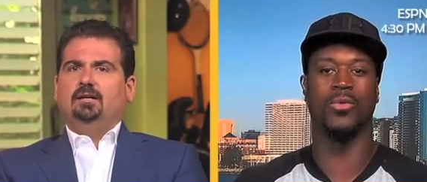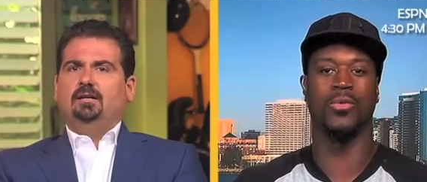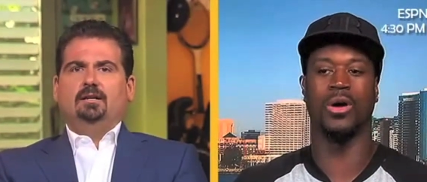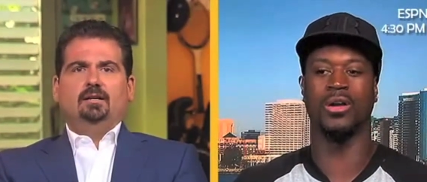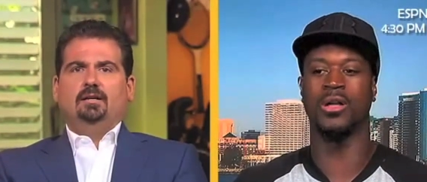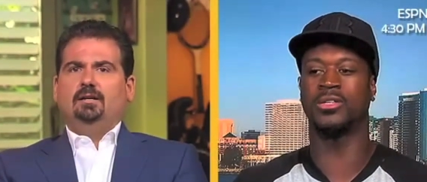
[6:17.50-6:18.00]
Speaker 1: a
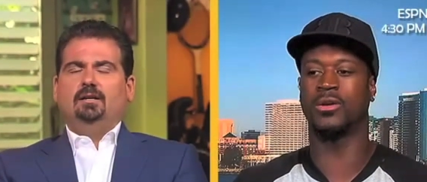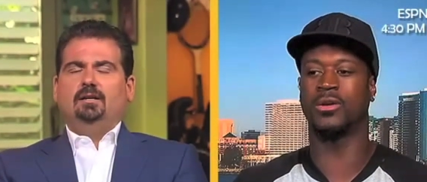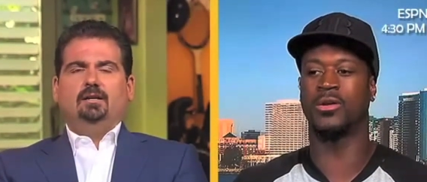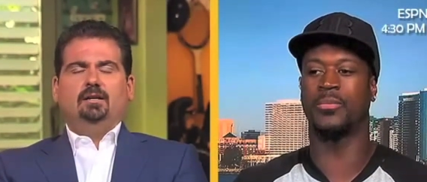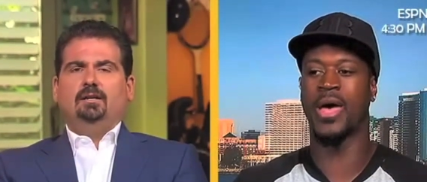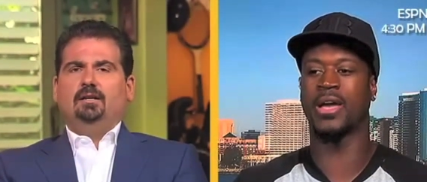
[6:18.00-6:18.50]
gun still in
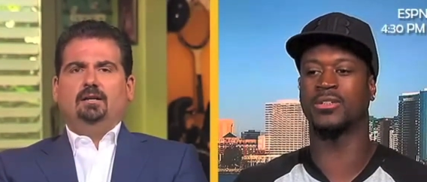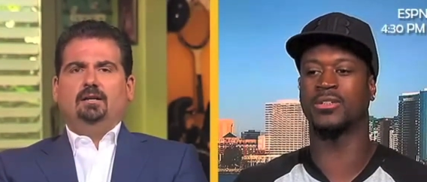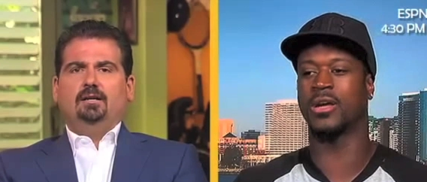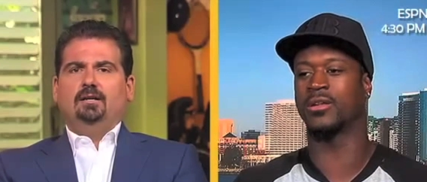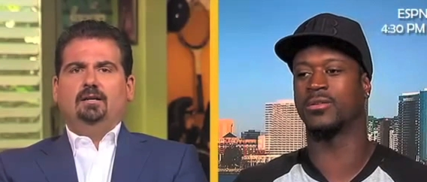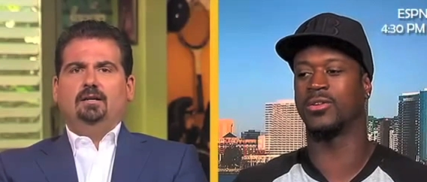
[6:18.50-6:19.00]
the package I
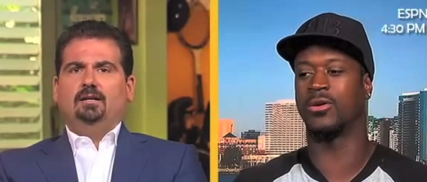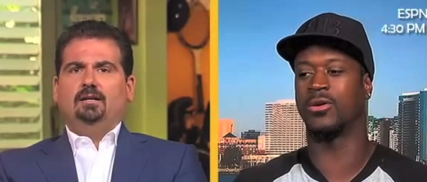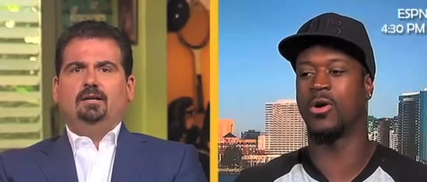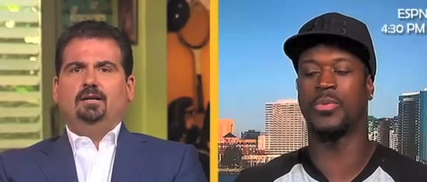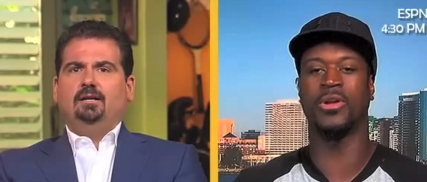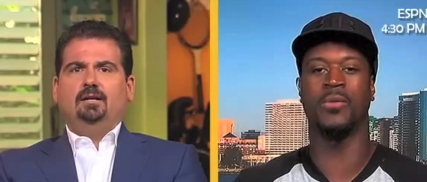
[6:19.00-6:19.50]
can, you know,
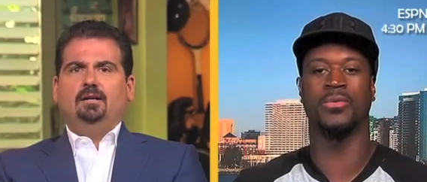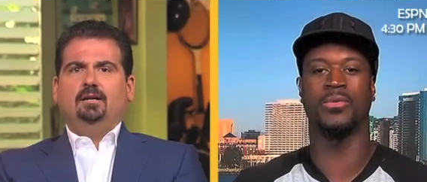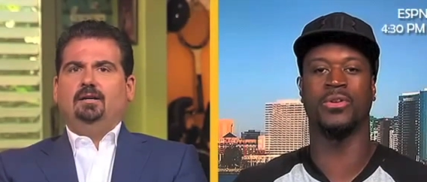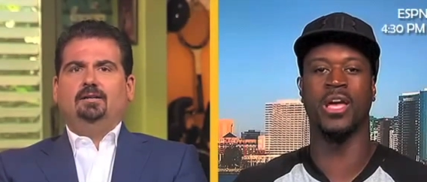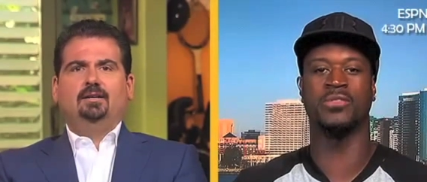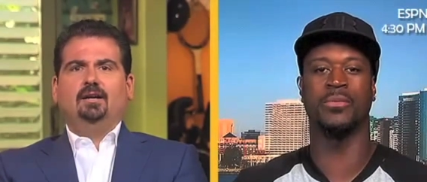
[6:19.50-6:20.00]
open up in
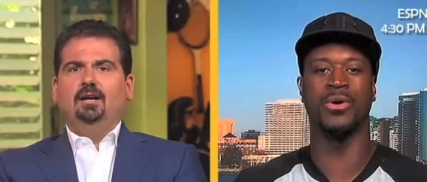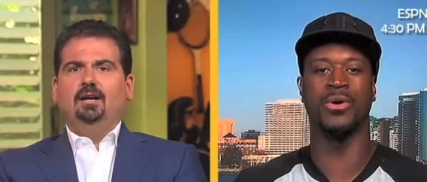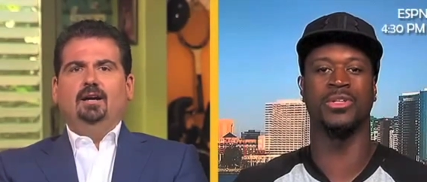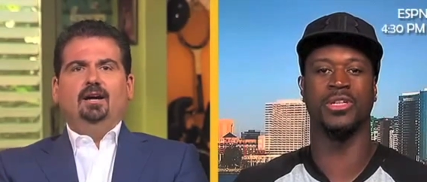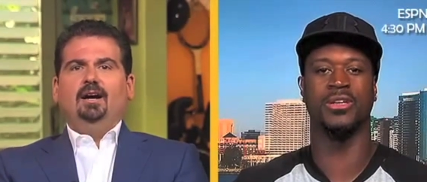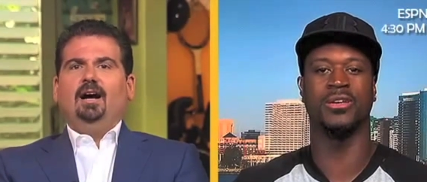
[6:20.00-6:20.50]
case of
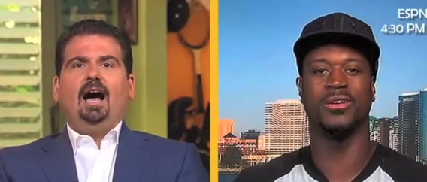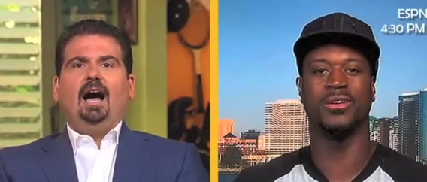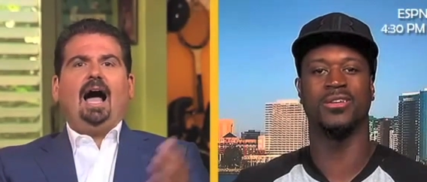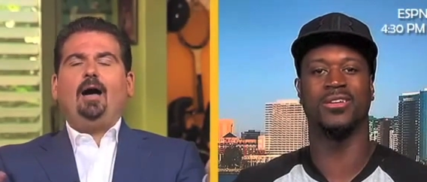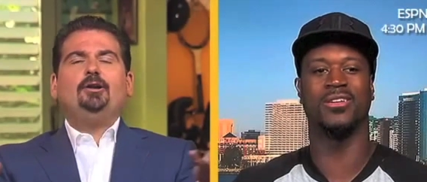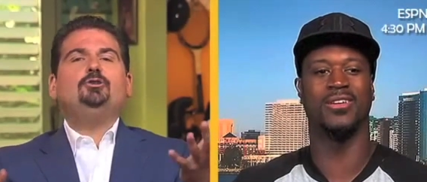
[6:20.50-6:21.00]
emergency?
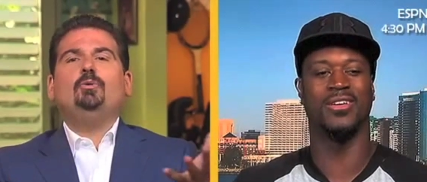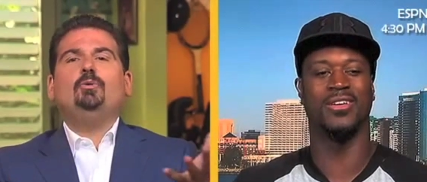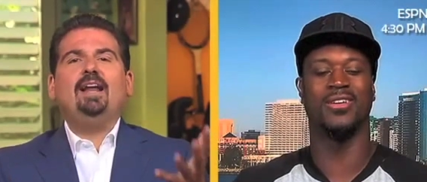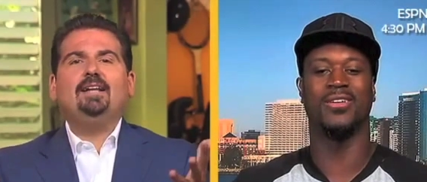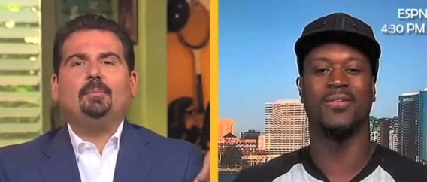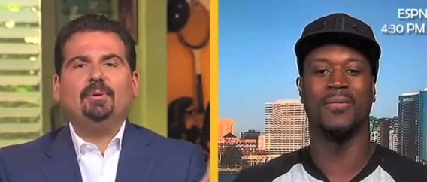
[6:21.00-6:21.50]
Speaker 2: How did you
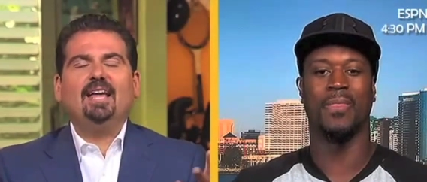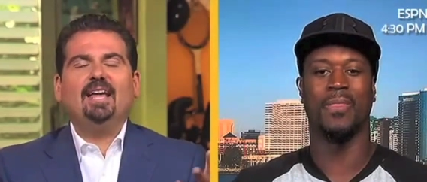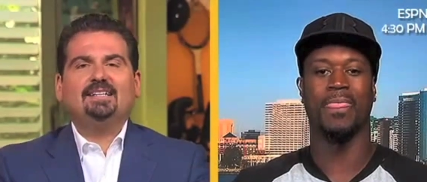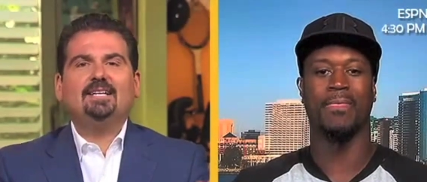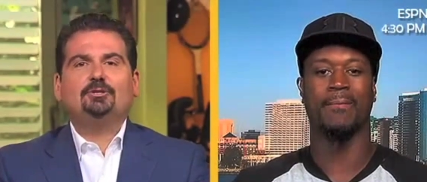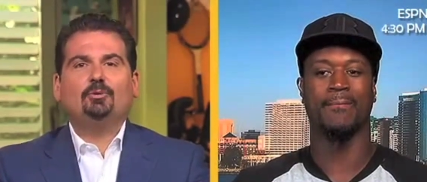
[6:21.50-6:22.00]
end up in
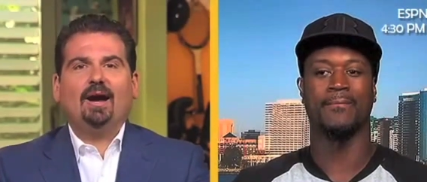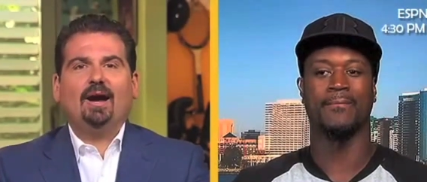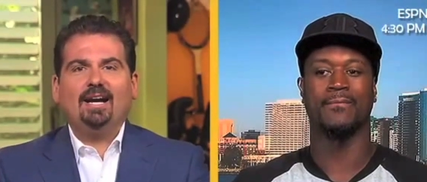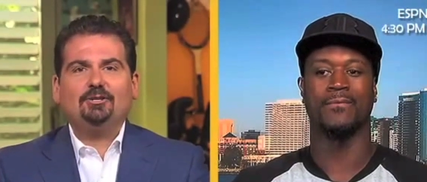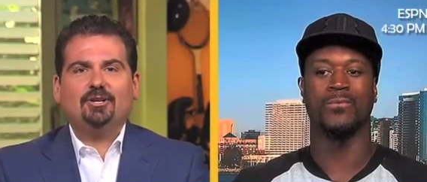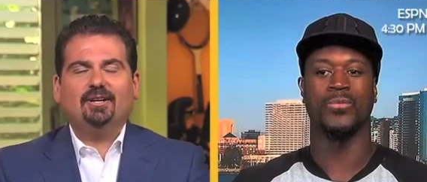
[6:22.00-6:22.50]
that
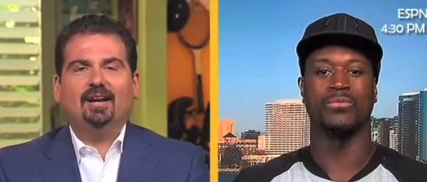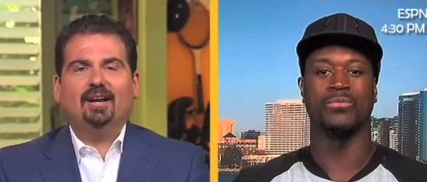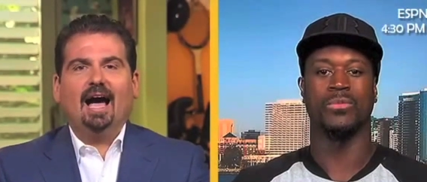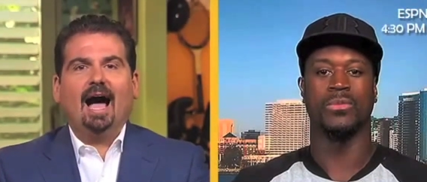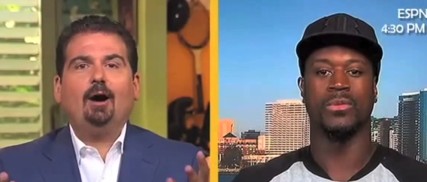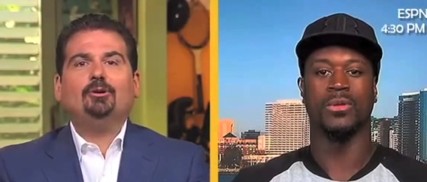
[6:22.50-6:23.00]
situation?
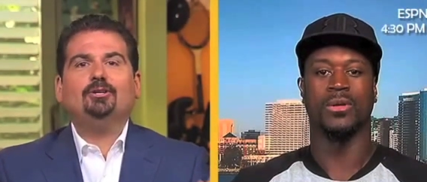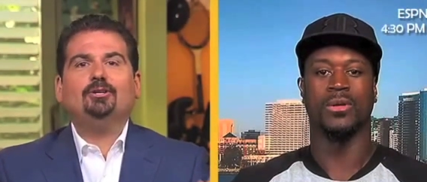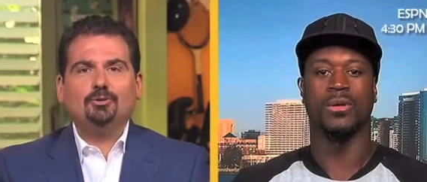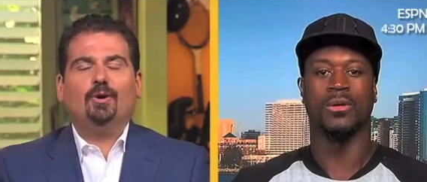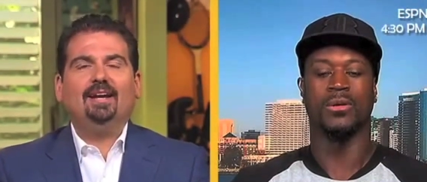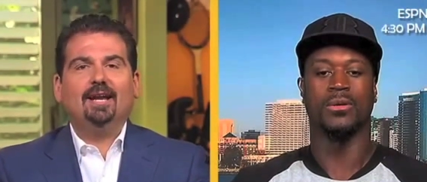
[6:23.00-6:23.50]
How did
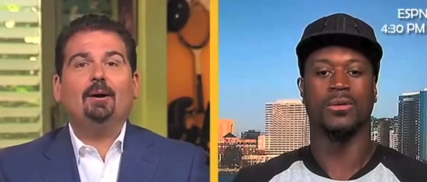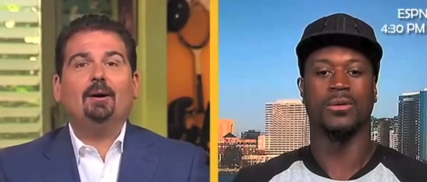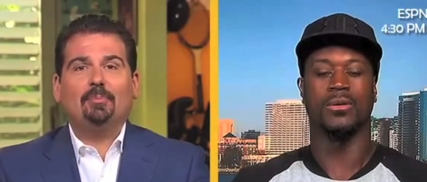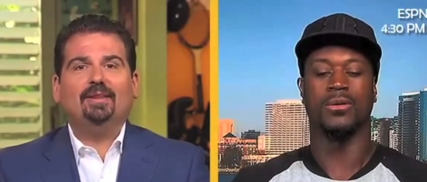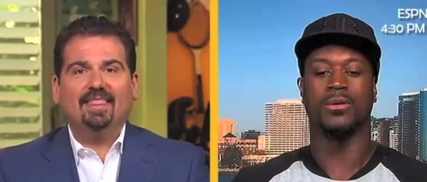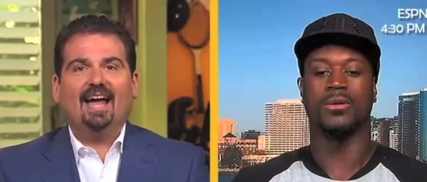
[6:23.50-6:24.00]
you end
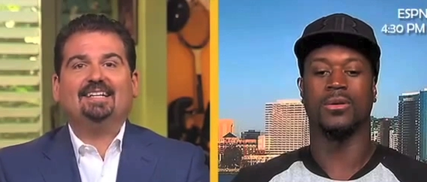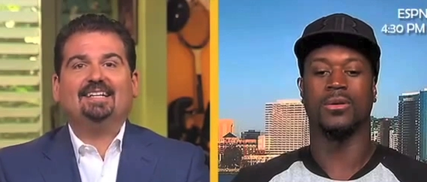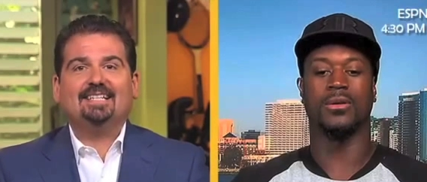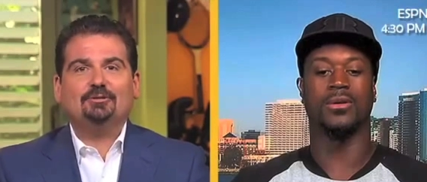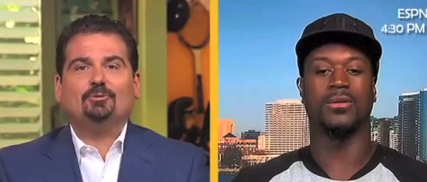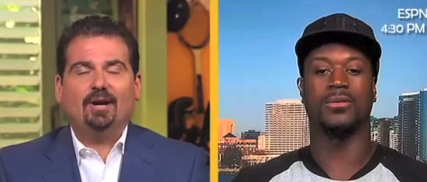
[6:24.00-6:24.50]
up in that
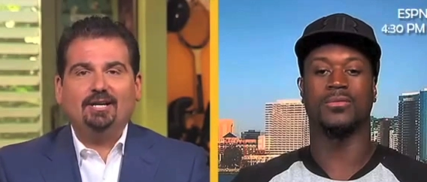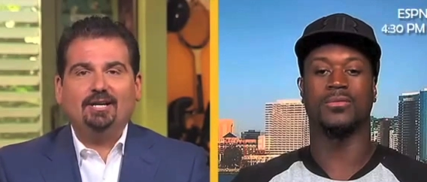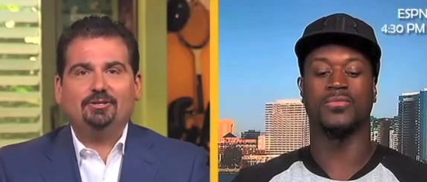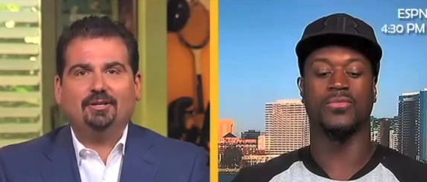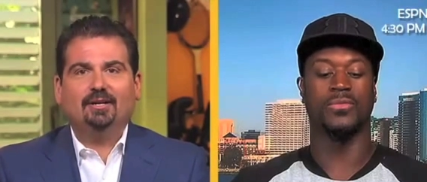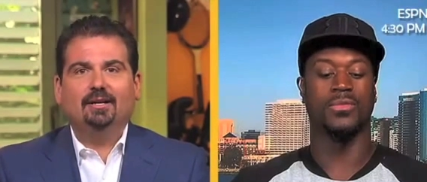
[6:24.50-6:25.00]

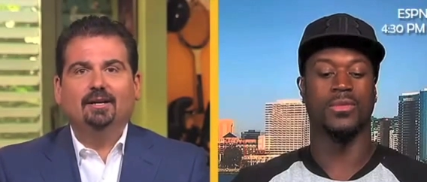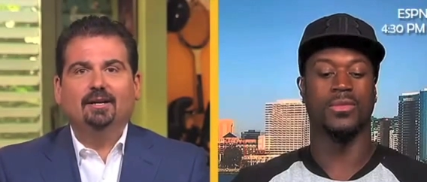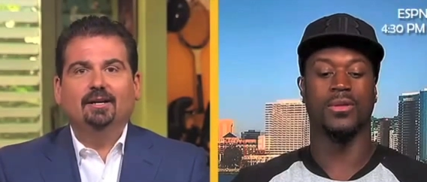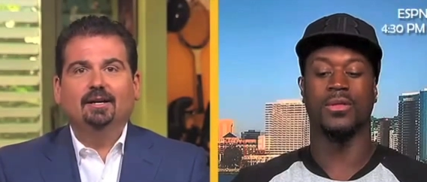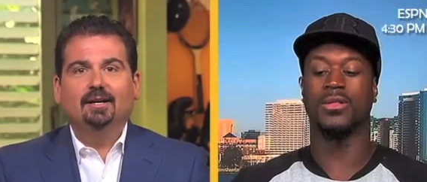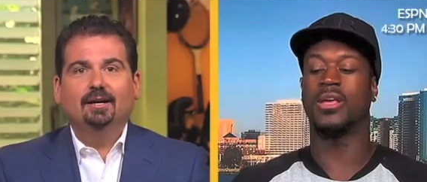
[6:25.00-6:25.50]
situation?
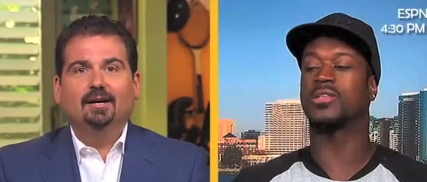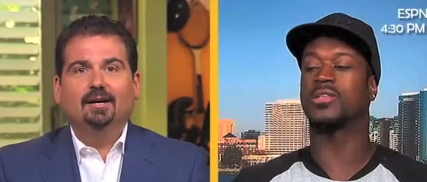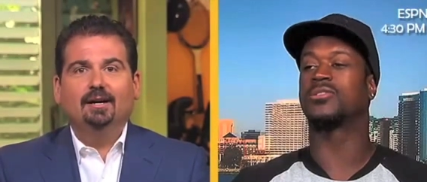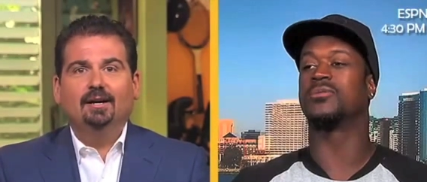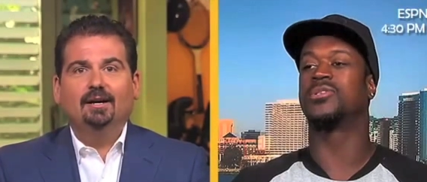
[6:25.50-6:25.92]
Speaker 1: That's what I'm still